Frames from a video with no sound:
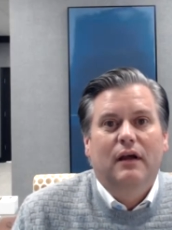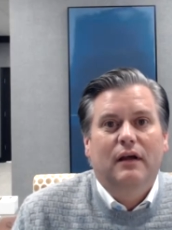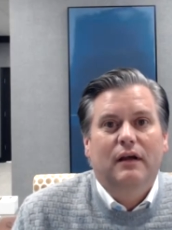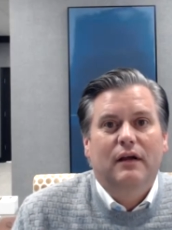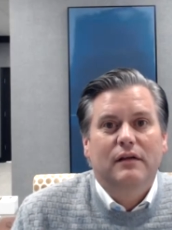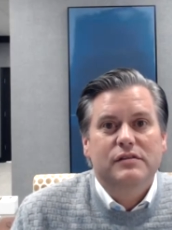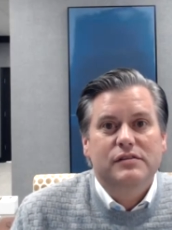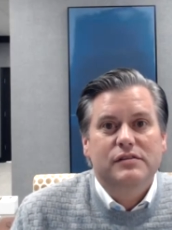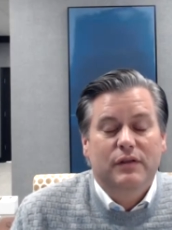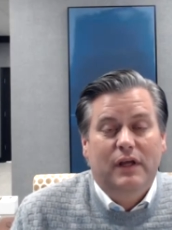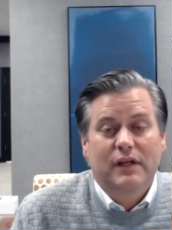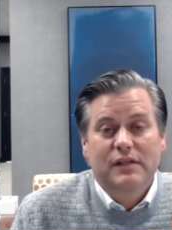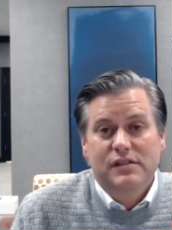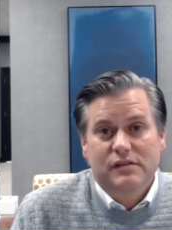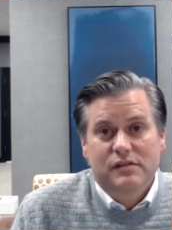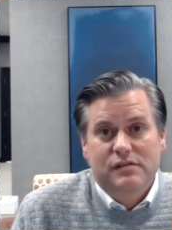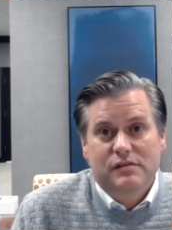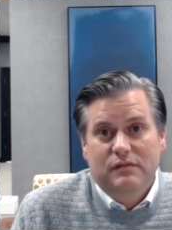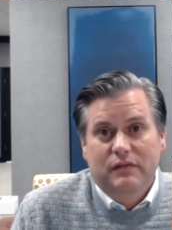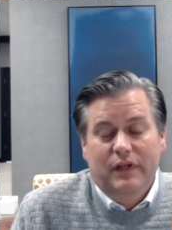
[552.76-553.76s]
uh, so
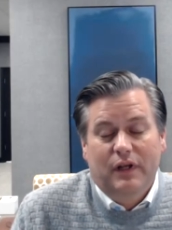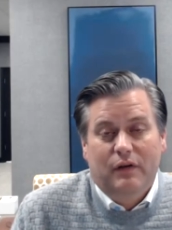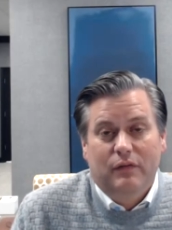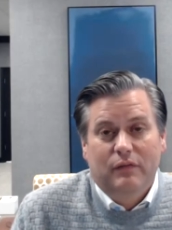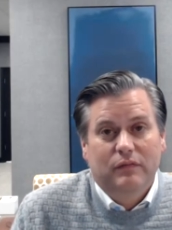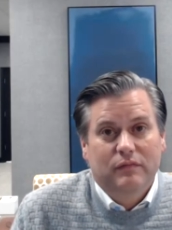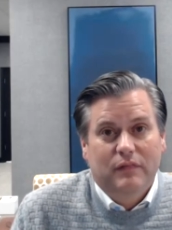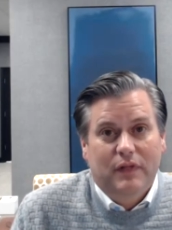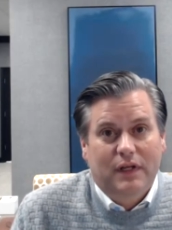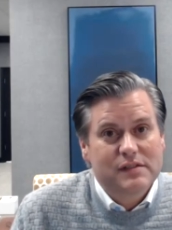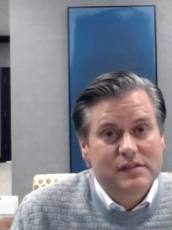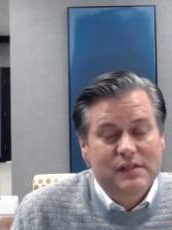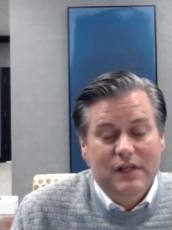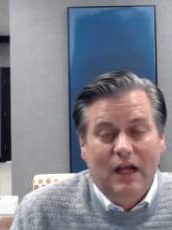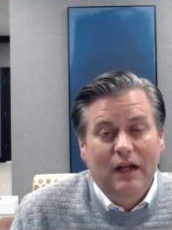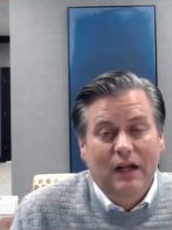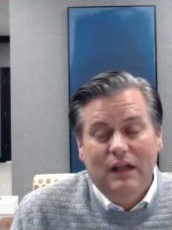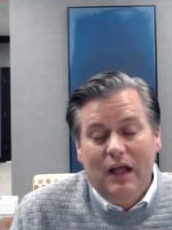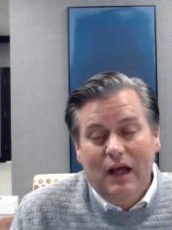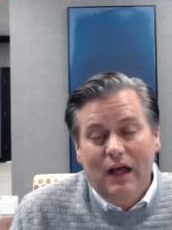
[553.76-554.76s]
that's a, you know, that's
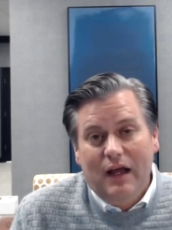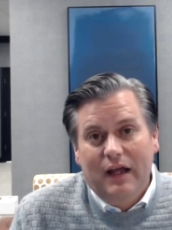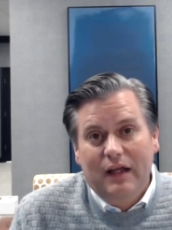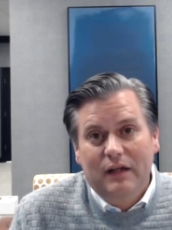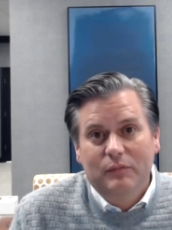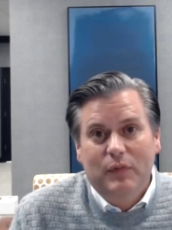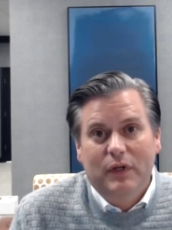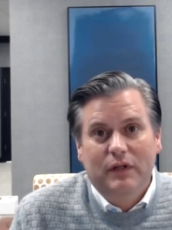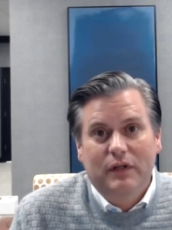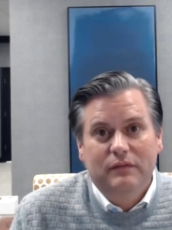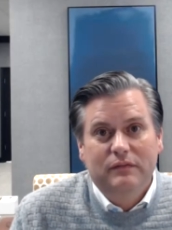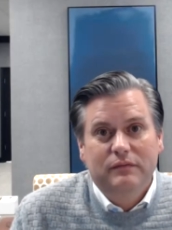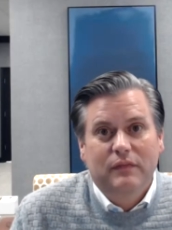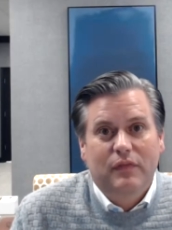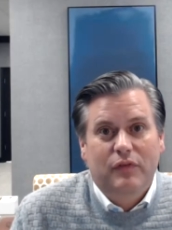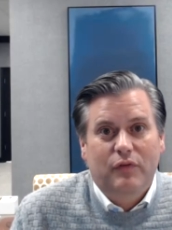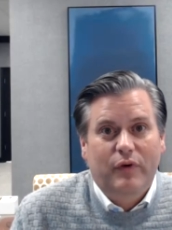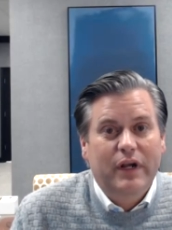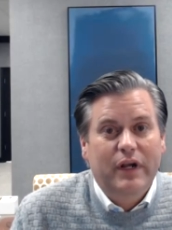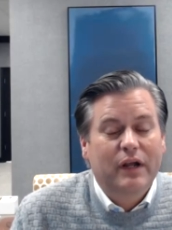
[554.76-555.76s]
not a lot, but
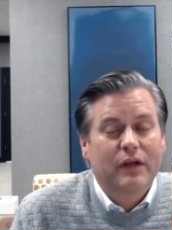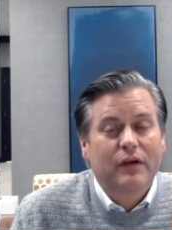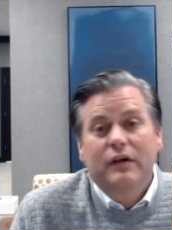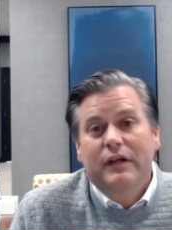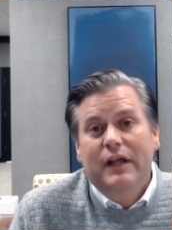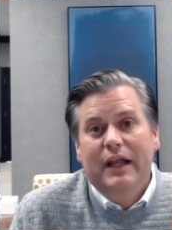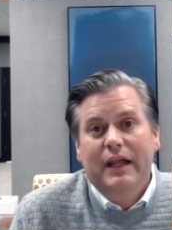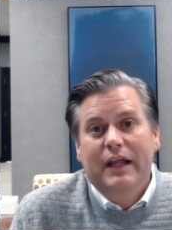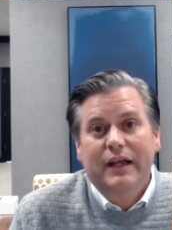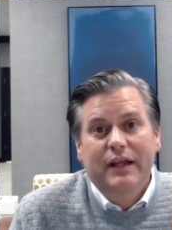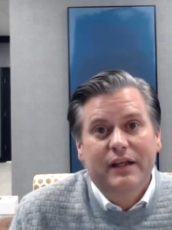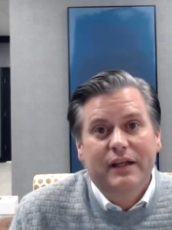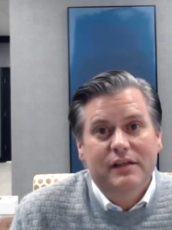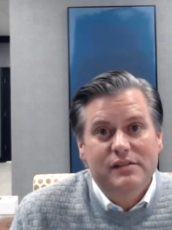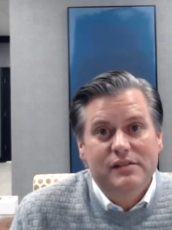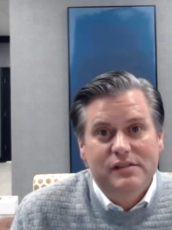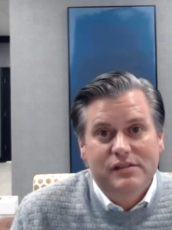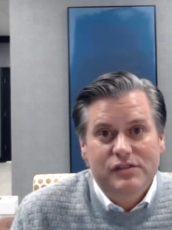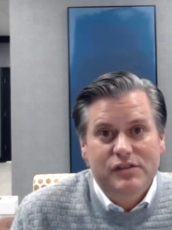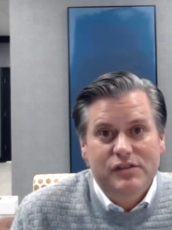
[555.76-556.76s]
380
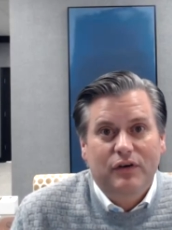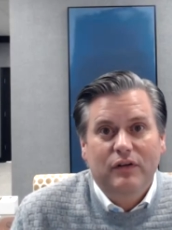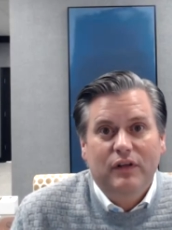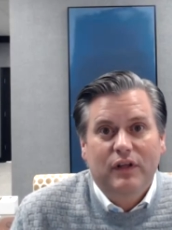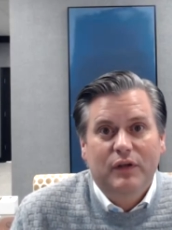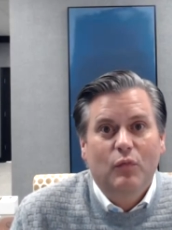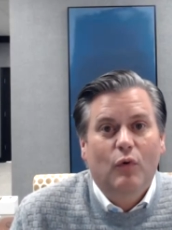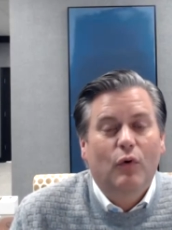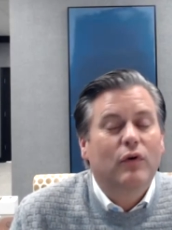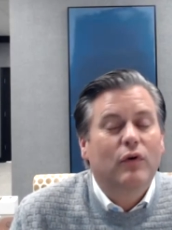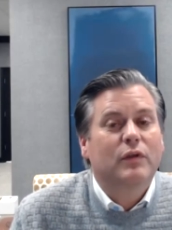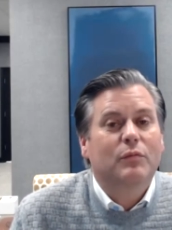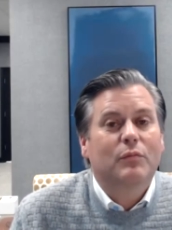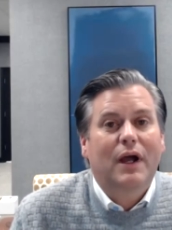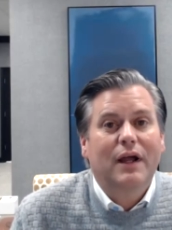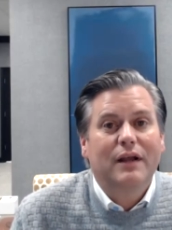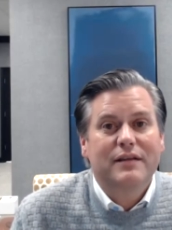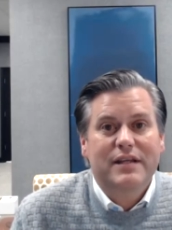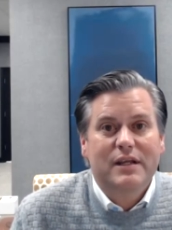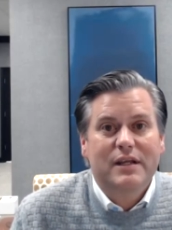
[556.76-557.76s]
is certainly more than
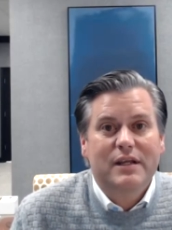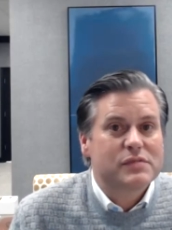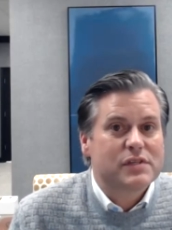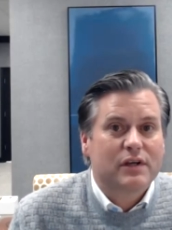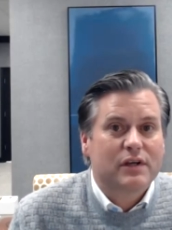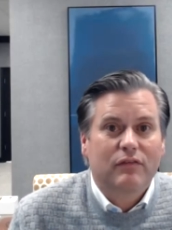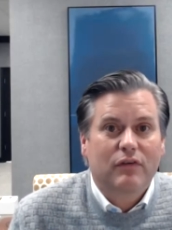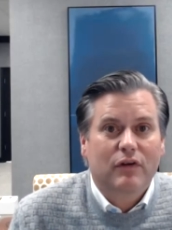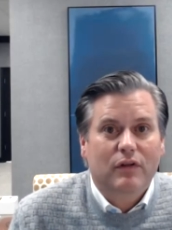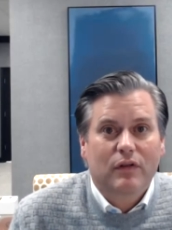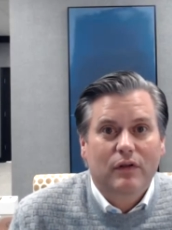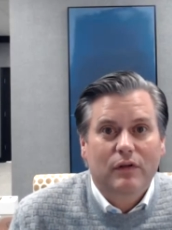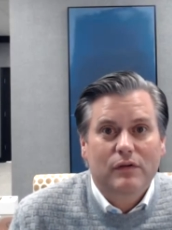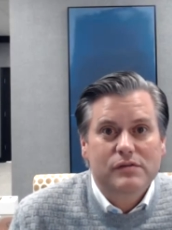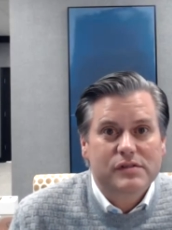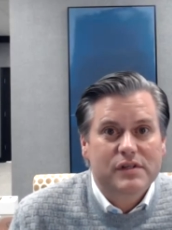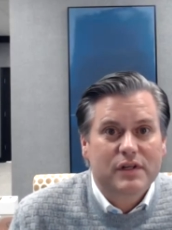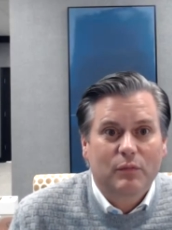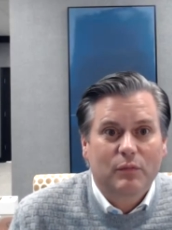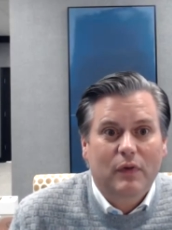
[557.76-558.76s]
my team's ever
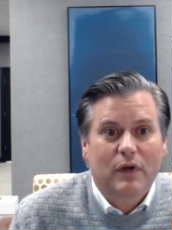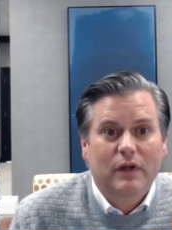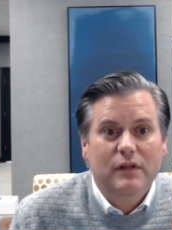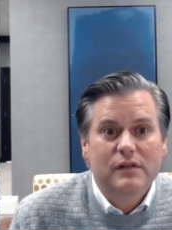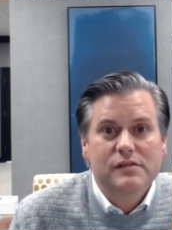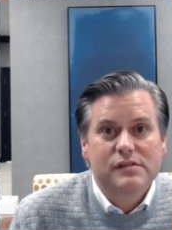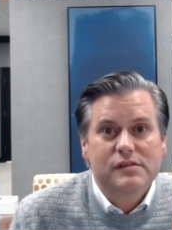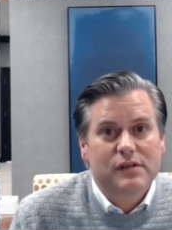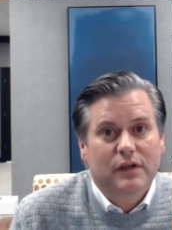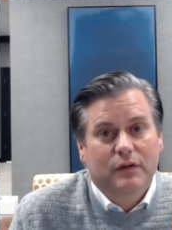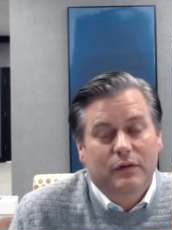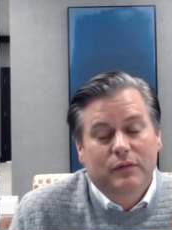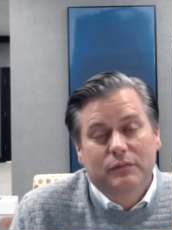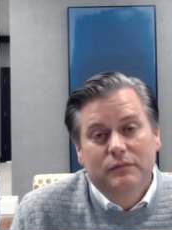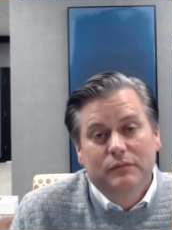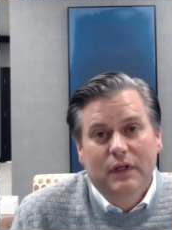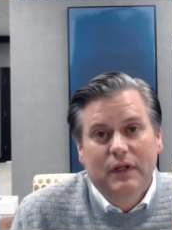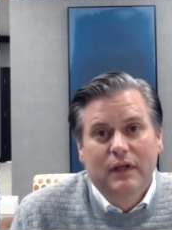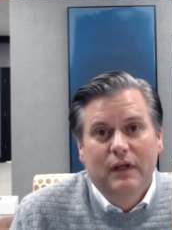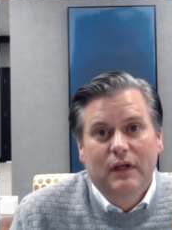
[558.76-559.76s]
closed in a month.
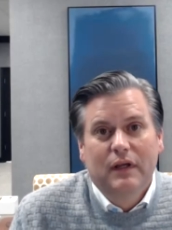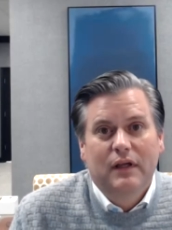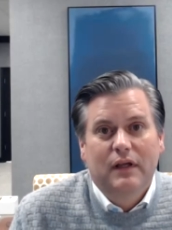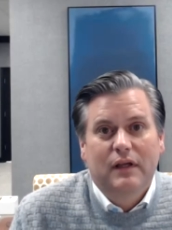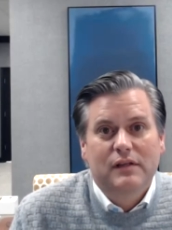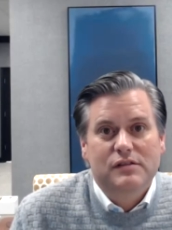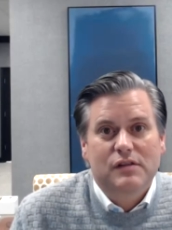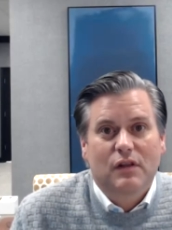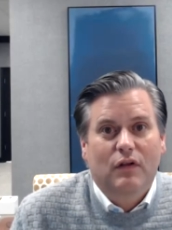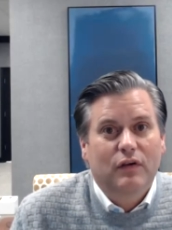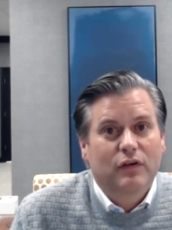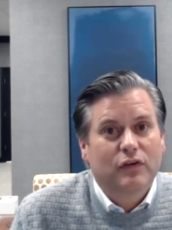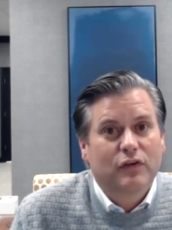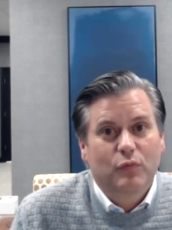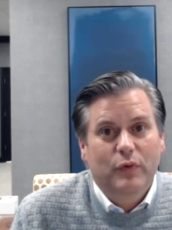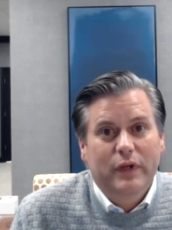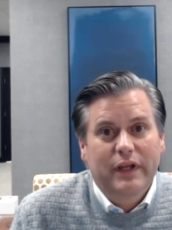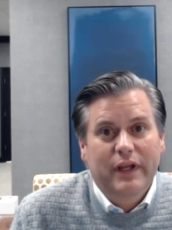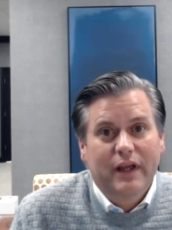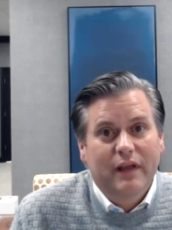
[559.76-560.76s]
So as long
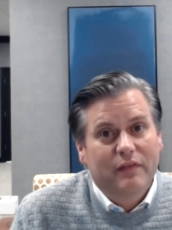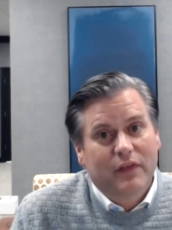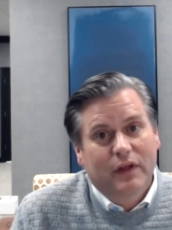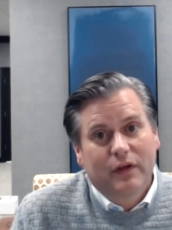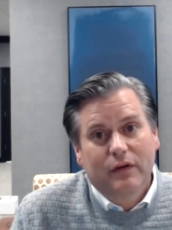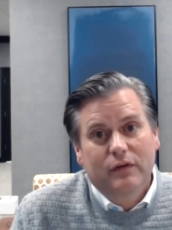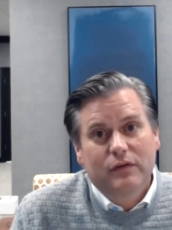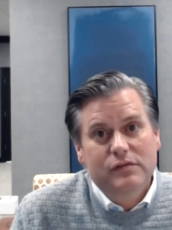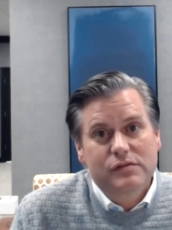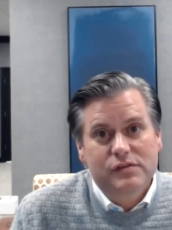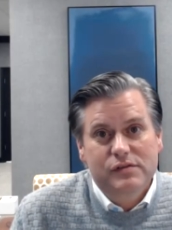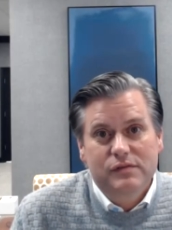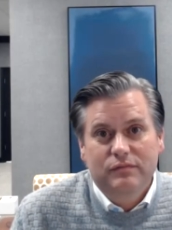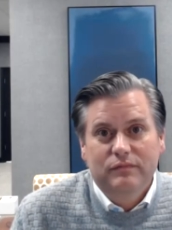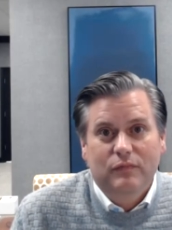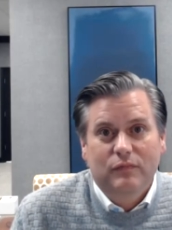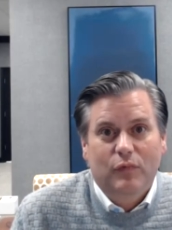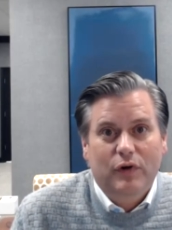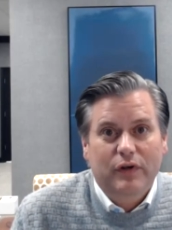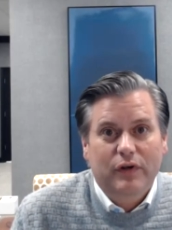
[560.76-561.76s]
as we get those,
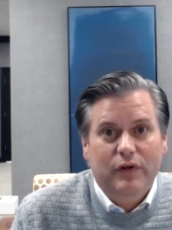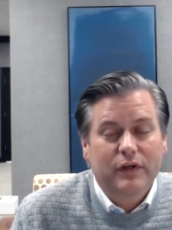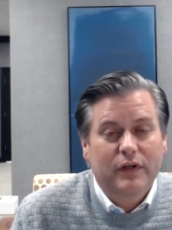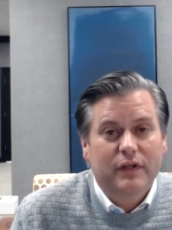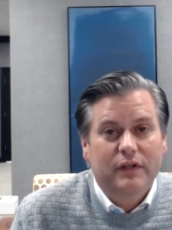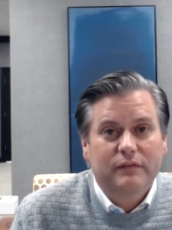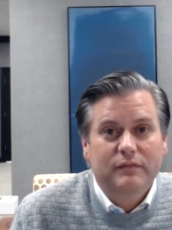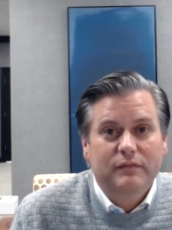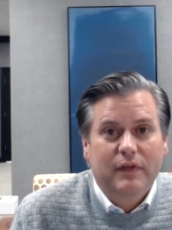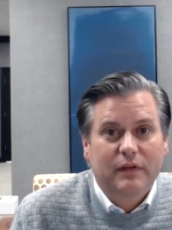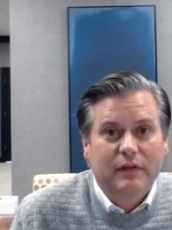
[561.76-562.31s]
we're good.